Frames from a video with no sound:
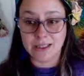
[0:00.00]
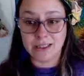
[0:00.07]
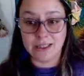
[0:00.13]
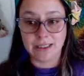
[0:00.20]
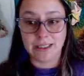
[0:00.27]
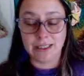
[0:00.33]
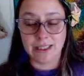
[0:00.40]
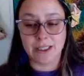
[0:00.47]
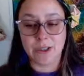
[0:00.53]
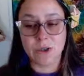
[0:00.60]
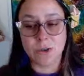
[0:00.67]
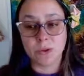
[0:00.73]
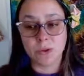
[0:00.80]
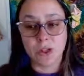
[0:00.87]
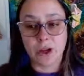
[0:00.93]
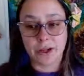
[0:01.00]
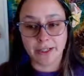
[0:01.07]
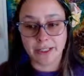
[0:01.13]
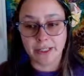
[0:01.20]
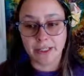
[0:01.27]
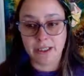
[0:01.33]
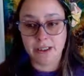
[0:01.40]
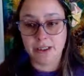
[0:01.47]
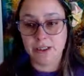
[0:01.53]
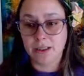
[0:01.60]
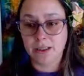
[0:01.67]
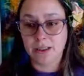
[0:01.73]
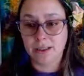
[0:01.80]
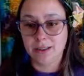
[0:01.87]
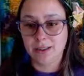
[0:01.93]
Lili Kulani.
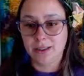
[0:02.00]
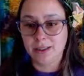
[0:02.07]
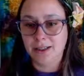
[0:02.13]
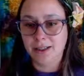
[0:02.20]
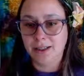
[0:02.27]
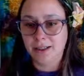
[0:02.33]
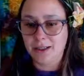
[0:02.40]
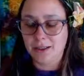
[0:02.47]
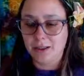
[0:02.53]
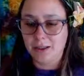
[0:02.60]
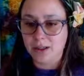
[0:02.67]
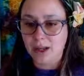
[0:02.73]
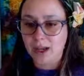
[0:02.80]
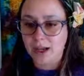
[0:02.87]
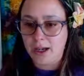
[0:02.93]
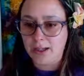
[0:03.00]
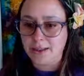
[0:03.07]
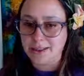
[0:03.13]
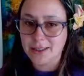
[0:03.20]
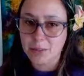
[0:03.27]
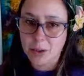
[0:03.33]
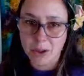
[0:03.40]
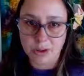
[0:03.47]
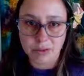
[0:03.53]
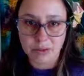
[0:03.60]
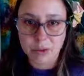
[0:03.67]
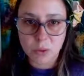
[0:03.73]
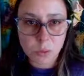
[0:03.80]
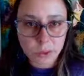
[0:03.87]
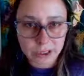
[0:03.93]
It's the Park of the
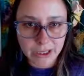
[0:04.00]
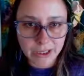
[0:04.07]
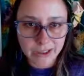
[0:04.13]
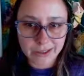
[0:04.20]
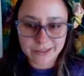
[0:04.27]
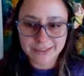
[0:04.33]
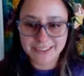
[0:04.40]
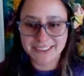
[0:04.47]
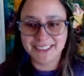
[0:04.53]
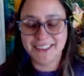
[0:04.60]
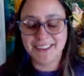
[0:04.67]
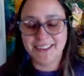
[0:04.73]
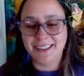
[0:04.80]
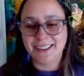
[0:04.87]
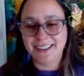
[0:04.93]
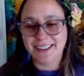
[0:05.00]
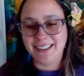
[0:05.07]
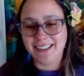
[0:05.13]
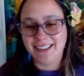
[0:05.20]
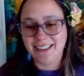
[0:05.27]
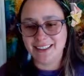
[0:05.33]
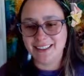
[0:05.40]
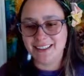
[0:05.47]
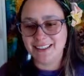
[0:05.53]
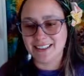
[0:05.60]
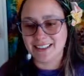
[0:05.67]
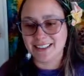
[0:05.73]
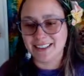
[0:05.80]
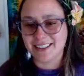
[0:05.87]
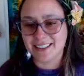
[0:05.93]
Queen. It
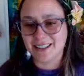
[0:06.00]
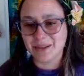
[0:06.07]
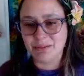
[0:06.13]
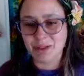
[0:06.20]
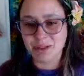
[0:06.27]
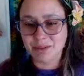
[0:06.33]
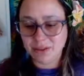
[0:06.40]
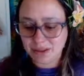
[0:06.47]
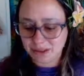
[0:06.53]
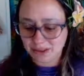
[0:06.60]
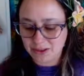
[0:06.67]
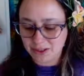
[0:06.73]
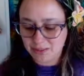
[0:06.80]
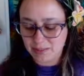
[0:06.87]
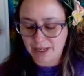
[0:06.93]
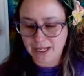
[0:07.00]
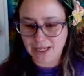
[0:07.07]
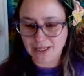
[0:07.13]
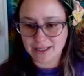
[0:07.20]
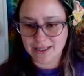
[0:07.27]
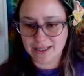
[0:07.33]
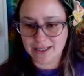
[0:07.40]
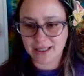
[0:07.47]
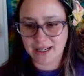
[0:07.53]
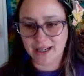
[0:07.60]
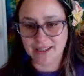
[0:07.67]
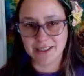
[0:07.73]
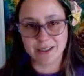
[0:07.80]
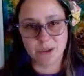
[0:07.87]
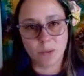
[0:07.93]
is a beautiful little space that has a
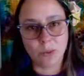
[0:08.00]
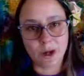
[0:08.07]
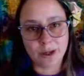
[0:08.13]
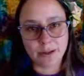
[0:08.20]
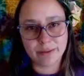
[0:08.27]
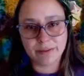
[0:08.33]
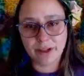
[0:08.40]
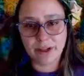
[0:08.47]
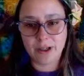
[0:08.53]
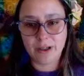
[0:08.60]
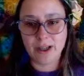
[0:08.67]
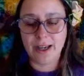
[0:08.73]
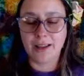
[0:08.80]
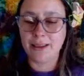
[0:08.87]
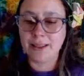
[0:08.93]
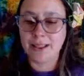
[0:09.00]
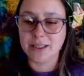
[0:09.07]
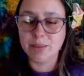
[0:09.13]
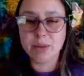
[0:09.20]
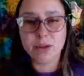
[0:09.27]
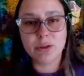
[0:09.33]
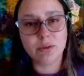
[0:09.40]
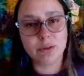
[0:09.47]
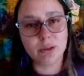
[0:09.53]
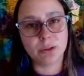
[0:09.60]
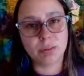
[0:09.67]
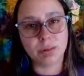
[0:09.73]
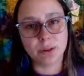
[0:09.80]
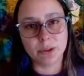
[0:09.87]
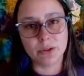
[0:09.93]
little waterfall and these beautiful
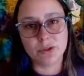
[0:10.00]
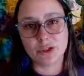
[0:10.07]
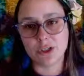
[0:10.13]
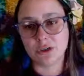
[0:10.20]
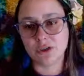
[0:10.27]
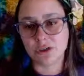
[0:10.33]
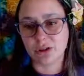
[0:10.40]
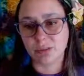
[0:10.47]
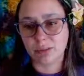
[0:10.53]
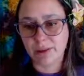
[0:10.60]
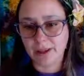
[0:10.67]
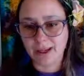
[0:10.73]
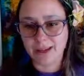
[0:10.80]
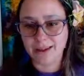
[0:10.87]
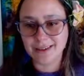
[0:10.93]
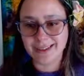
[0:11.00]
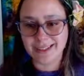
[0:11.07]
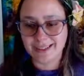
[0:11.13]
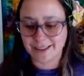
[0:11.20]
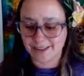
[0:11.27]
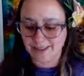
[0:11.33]
blue ginger plants.